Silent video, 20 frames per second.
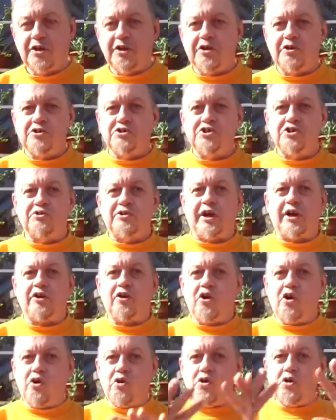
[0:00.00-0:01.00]
So that
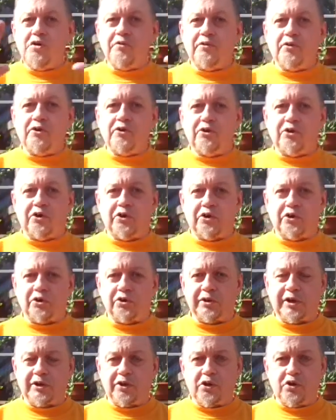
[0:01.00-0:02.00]
overall,
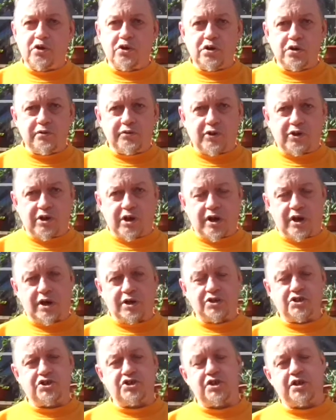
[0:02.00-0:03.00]
that
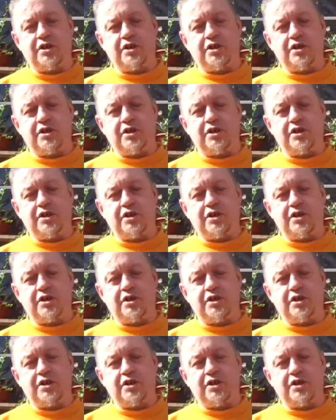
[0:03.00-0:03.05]
overarching